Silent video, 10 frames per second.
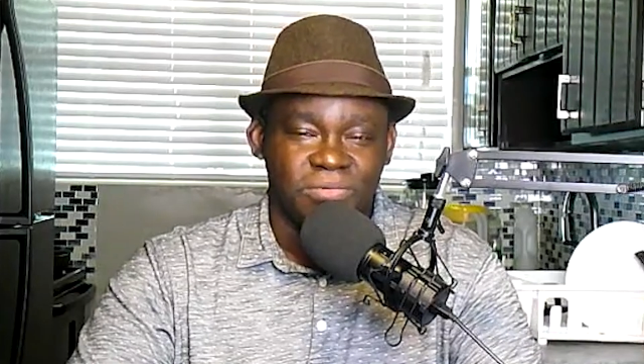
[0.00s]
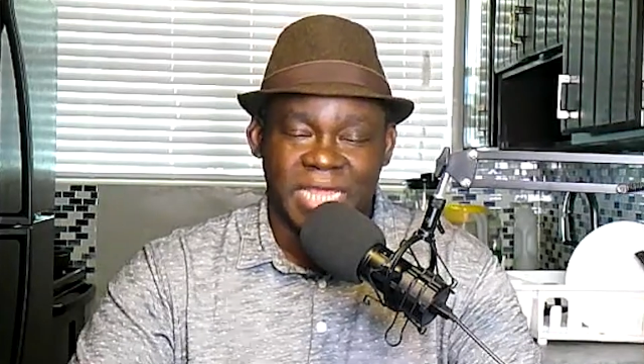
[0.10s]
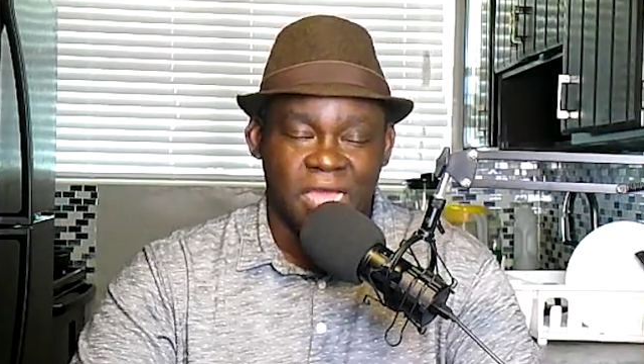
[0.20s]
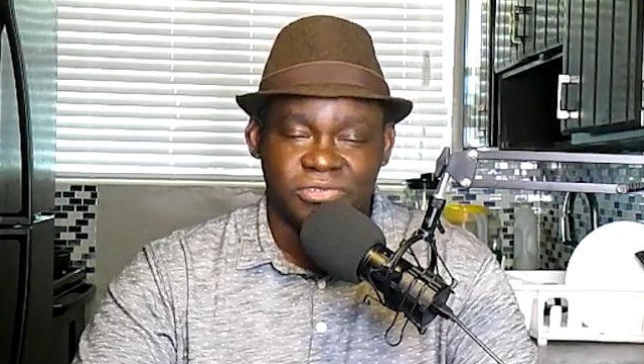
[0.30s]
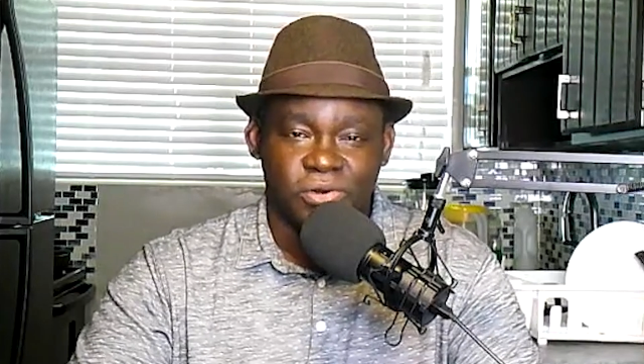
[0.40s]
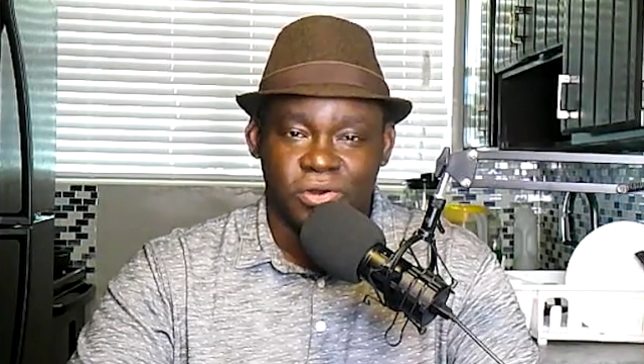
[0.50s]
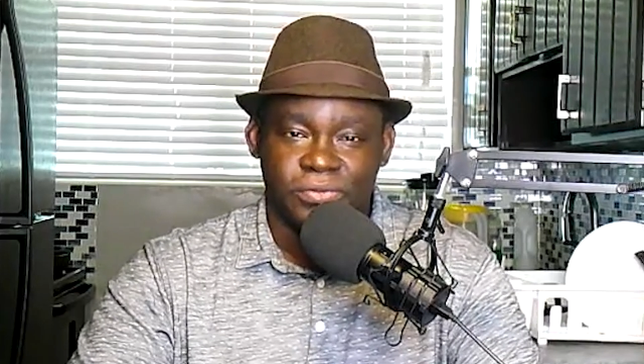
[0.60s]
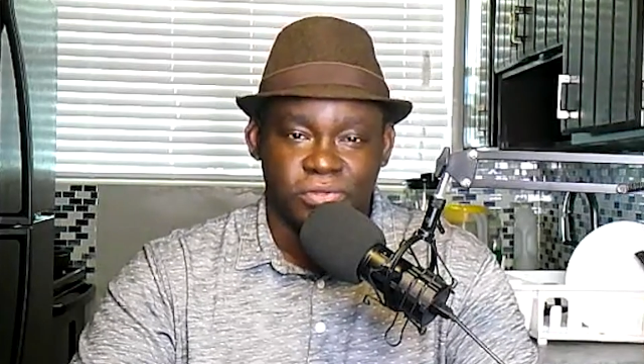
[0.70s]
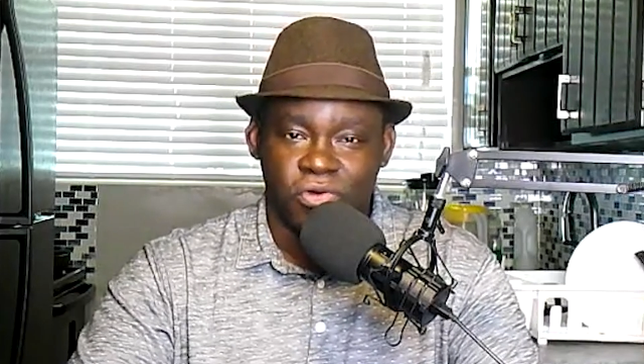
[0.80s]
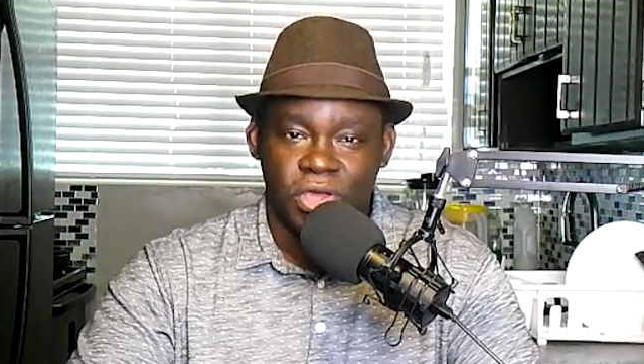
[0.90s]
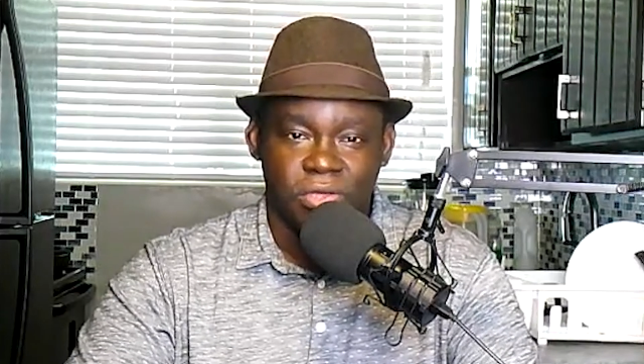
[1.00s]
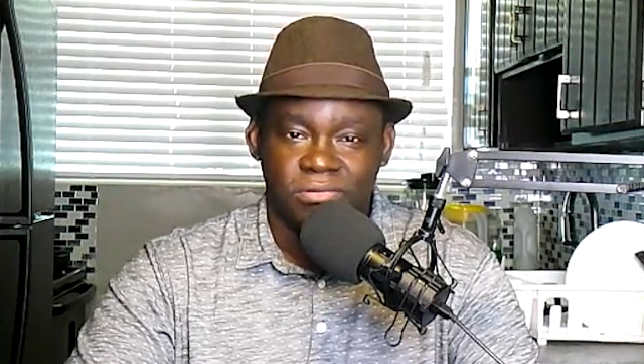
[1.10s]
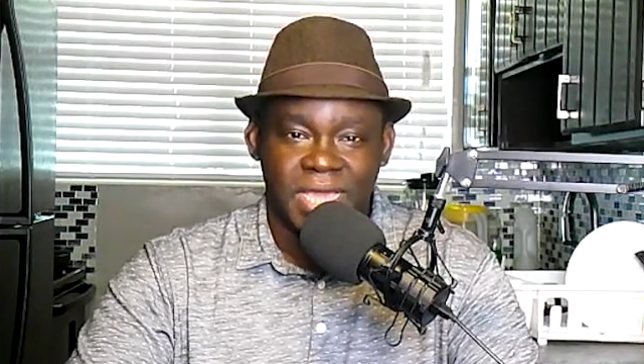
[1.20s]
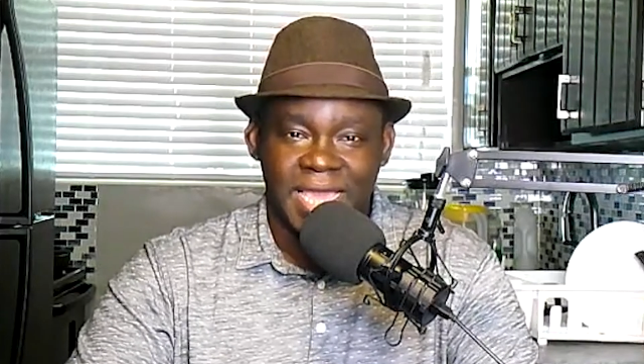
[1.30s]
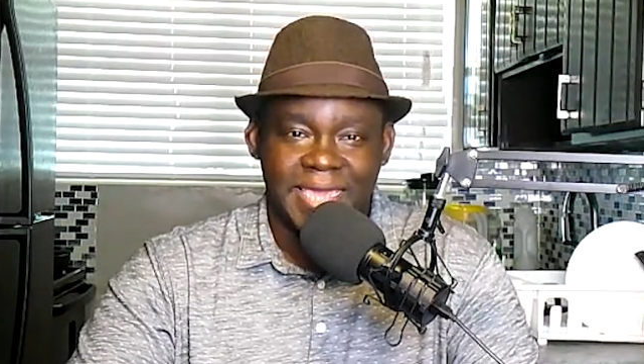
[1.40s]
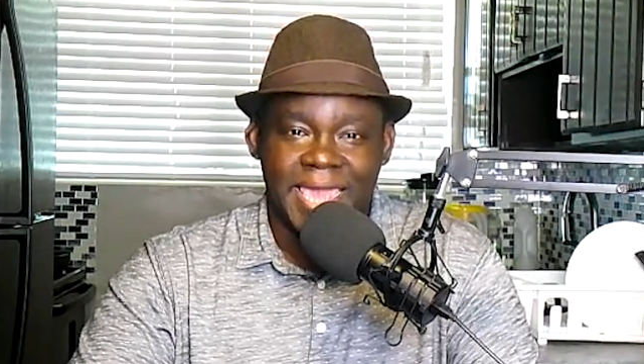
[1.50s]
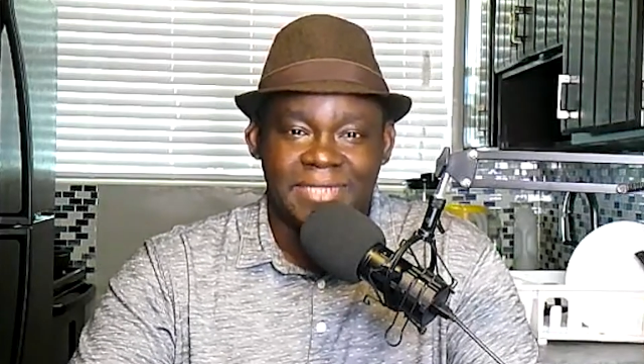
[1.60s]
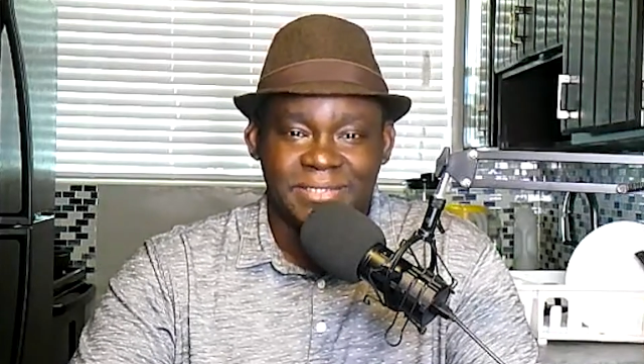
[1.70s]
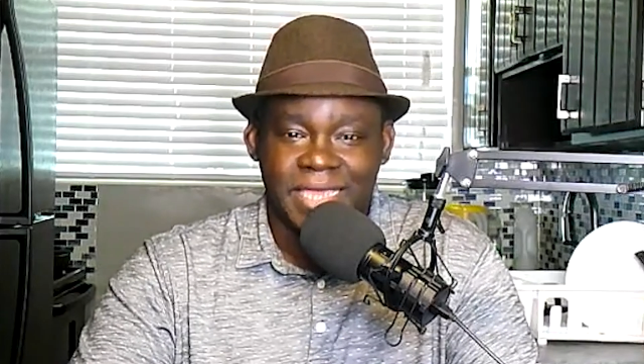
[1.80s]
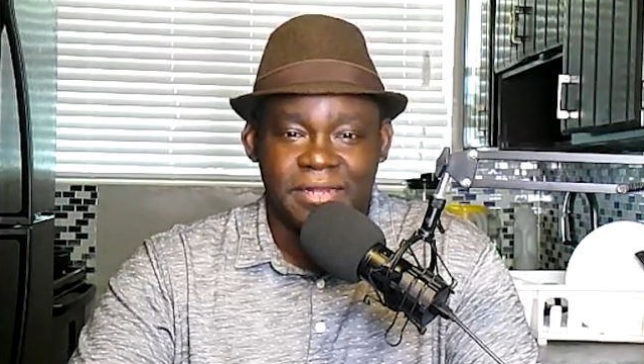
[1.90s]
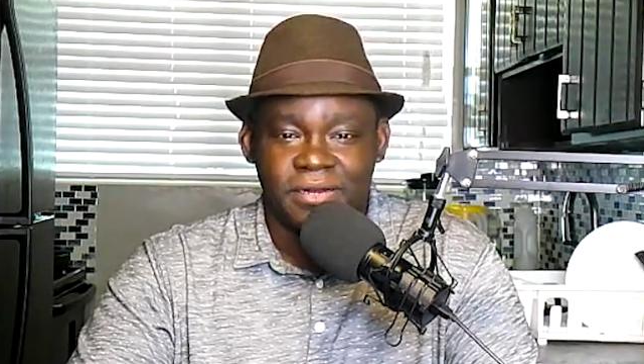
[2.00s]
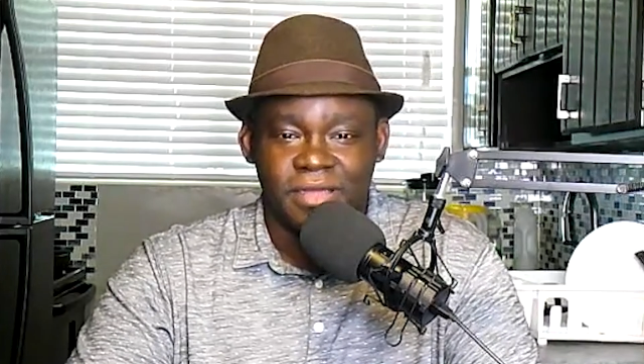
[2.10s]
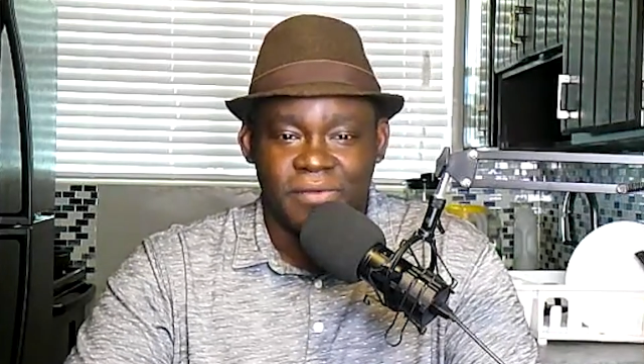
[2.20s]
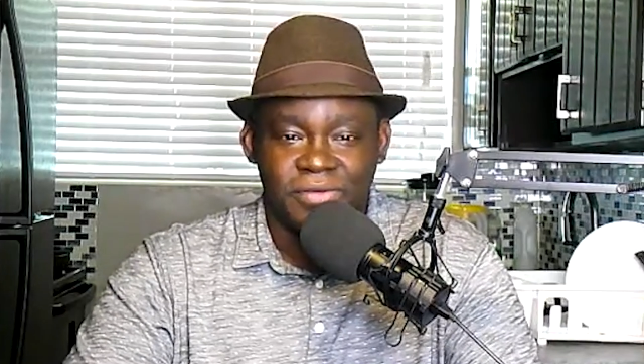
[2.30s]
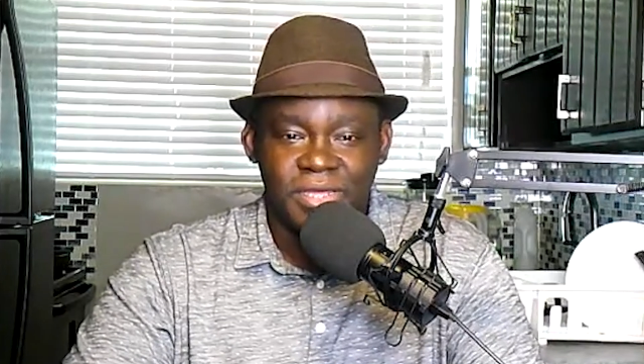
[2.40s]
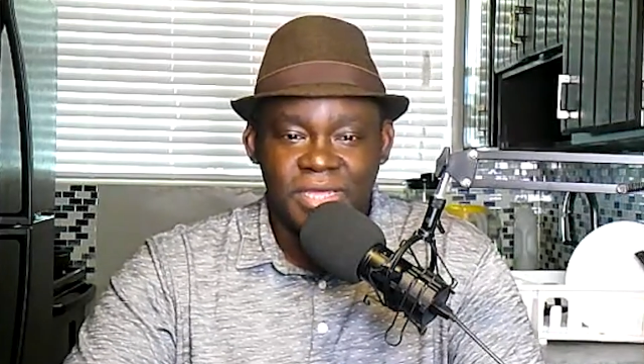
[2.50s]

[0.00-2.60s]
down to earth, loyal. I can't say it enough.